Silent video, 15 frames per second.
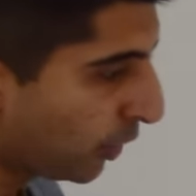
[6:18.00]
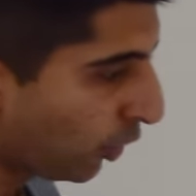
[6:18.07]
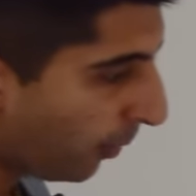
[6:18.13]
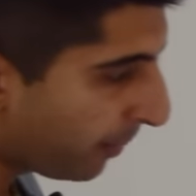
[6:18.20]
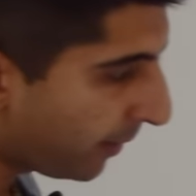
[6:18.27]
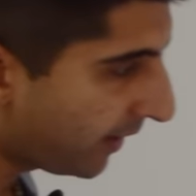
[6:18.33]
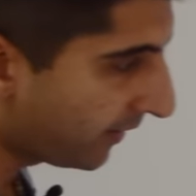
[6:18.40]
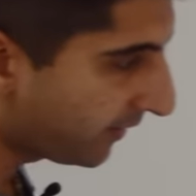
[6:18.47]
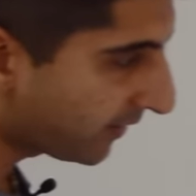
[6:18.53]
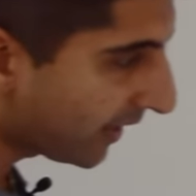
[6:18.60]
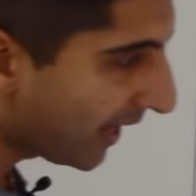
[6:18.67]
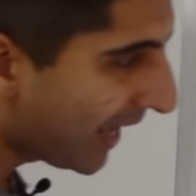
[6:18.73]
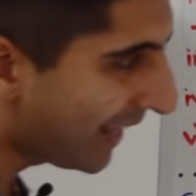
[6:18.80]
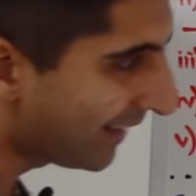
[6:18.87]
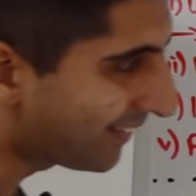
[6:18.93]
a
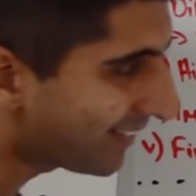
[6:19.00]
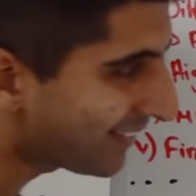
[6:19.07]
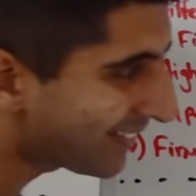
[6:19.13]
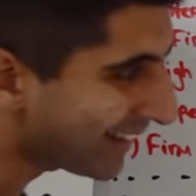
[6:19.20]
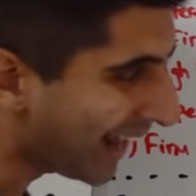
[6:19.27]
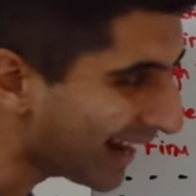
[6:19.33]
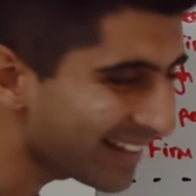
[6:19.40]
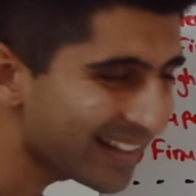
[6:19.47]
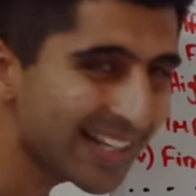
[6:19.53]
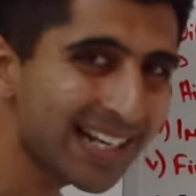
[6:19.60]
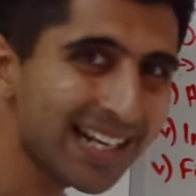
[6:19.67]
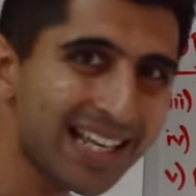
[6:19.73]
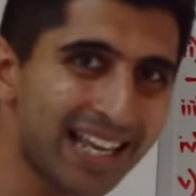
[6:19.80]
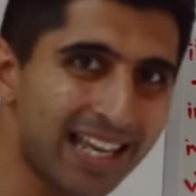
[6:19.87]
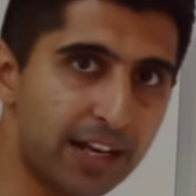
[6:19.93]
monopolist is
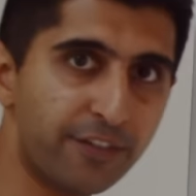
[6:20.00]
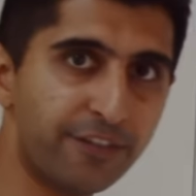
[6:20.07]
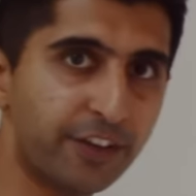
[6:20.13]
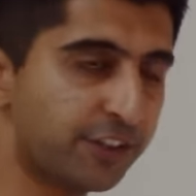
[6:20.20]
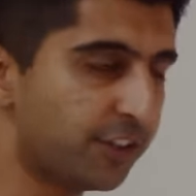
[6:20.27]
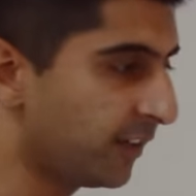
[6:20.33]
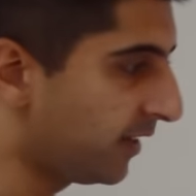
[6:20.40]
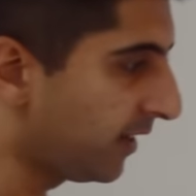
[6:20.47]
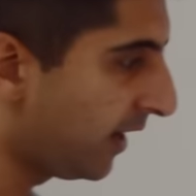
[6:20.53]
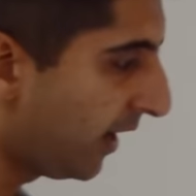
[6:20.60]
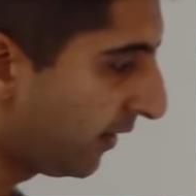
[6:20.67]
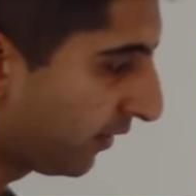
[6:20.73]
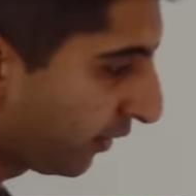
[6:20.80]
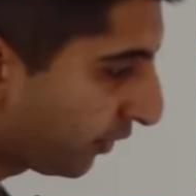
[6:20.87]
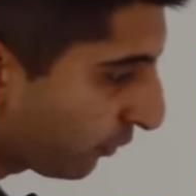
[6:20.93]
statically inefficient.
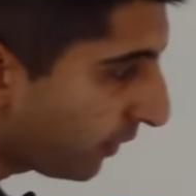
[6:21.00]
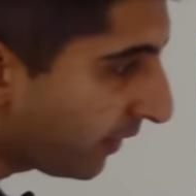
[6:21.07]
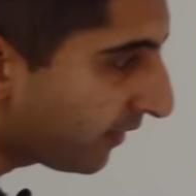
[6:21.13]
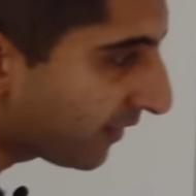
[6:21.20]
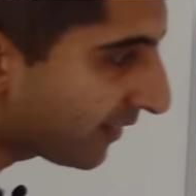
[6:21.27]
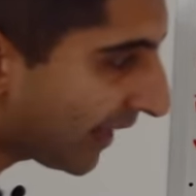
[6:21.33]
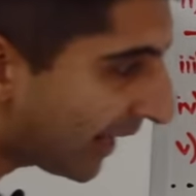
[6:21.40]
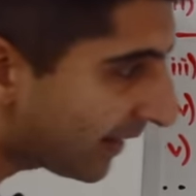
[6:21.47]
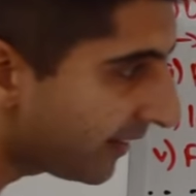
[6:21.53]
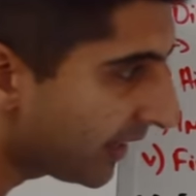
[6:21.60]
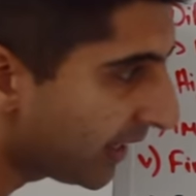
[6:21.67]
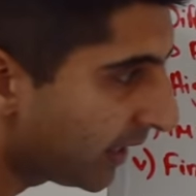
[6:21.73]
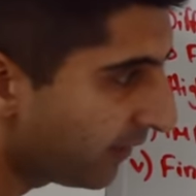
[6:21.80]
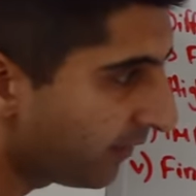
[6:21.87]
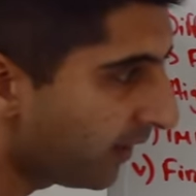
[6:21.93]
The three
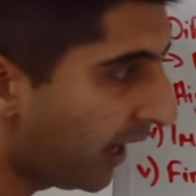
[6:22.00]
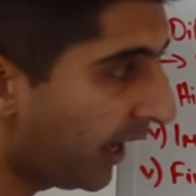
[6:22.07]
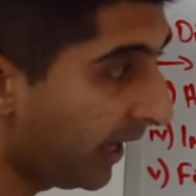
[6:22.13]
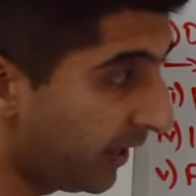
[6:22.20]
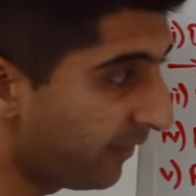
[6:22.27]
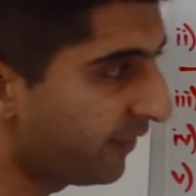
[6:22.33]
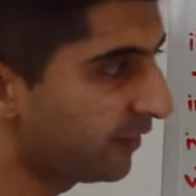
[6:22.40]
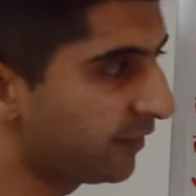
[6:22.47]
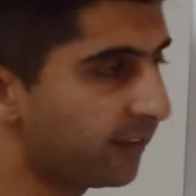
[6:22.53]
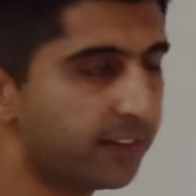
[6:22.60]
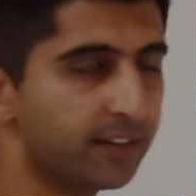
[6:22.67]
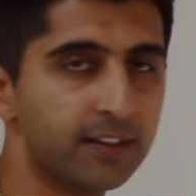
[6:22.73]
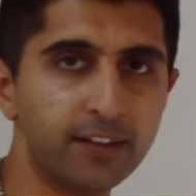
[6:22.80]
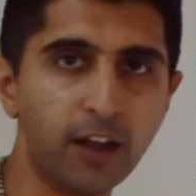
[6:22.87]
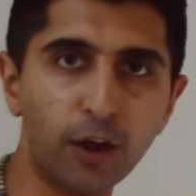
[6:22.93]
static uh,
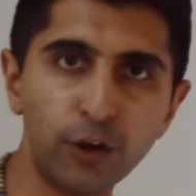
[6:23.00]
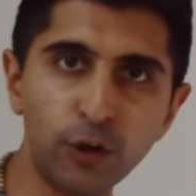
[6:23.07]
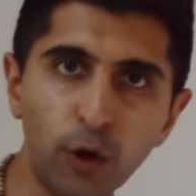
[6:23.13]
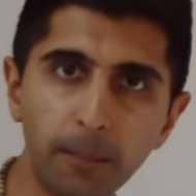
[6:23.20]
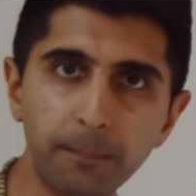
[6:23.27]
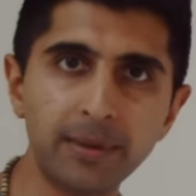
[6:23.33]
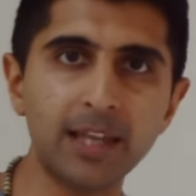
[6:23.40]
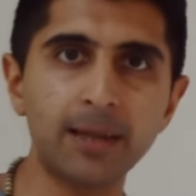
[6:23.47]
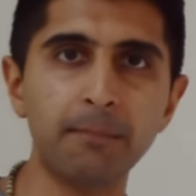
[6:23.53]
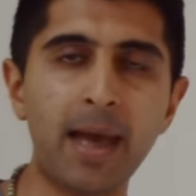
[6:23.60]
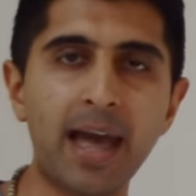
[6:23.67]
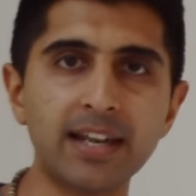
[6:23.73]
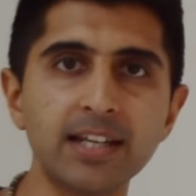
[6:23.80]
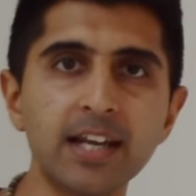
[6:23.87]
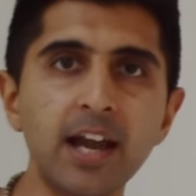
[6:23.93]
efficiencies are not
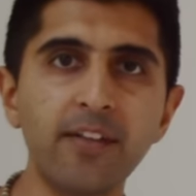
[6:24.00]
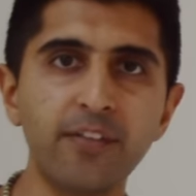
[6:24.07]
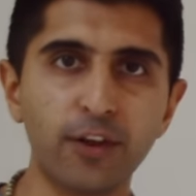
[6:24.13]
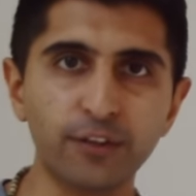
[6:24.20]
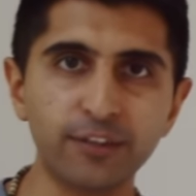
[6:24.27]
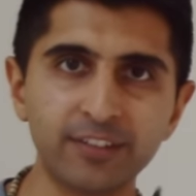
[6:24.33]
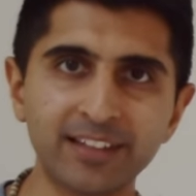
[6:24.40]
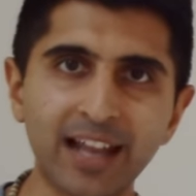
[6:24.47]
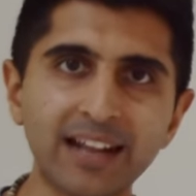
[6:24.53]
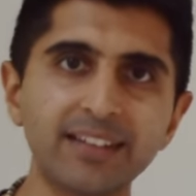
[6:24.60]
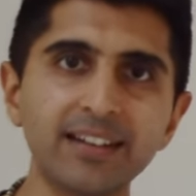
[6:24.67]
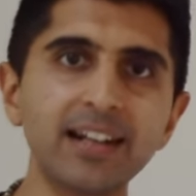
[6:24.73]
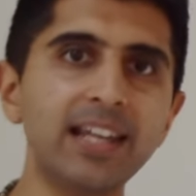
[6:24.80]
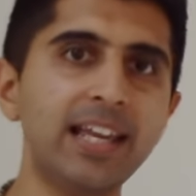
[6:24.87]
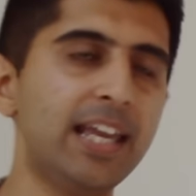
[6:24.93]
being met. They are
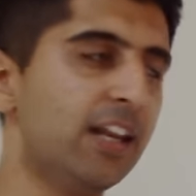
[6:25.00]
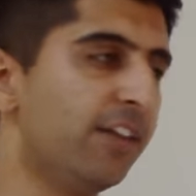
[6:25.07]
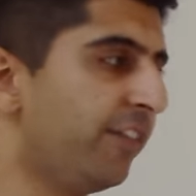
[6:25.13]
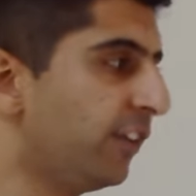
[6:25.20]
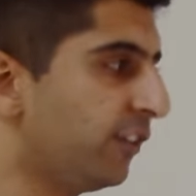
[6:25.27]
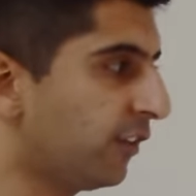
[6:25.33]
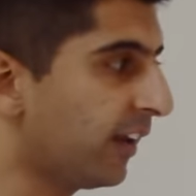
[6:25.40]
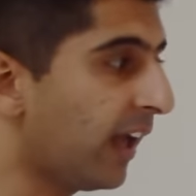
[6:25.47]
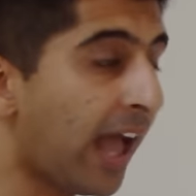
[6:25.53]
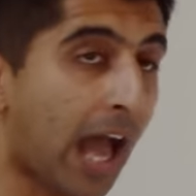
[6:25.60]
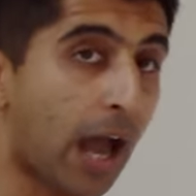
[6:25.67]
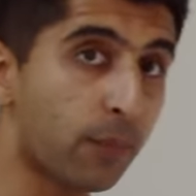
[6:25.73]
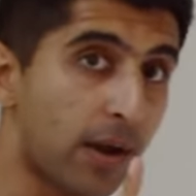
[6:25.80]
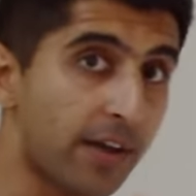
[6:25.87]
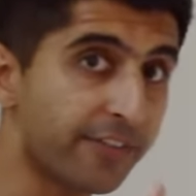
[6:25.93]
statically inefficient.
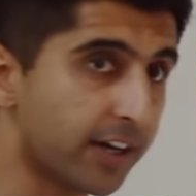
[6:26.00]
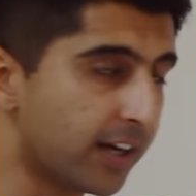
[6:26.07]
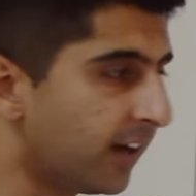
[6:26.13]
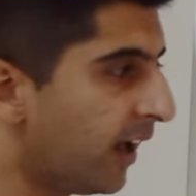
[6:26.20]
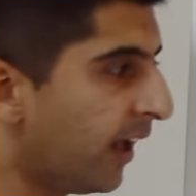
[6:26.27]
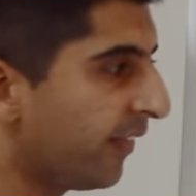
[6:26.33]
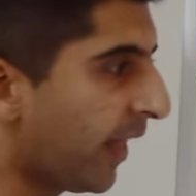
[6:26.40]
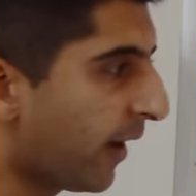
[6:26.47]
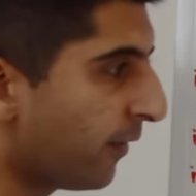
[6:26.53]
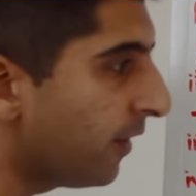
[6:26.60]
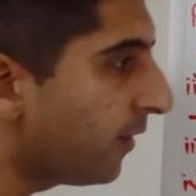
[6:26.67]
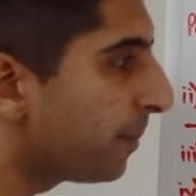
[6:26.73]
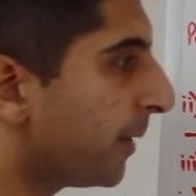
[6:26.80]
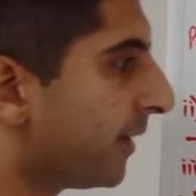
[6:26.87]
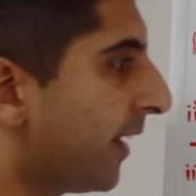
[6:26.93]
However,
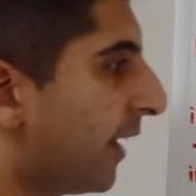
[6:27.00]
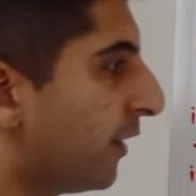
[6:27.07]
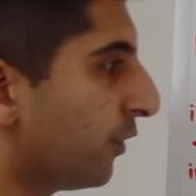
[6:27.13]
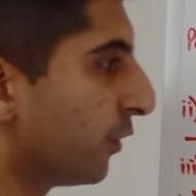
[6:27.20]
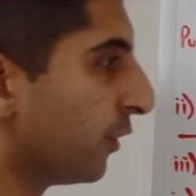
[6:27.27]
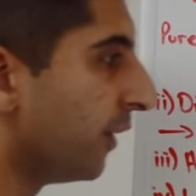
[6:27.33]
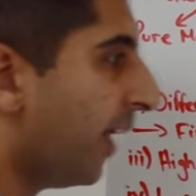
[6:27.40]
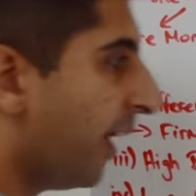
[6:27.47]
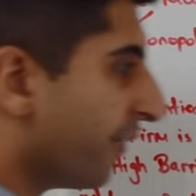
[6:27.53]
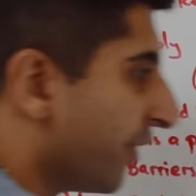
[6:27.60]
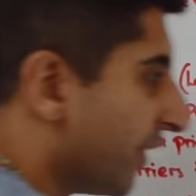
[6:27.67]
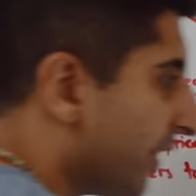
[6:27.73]
there is potential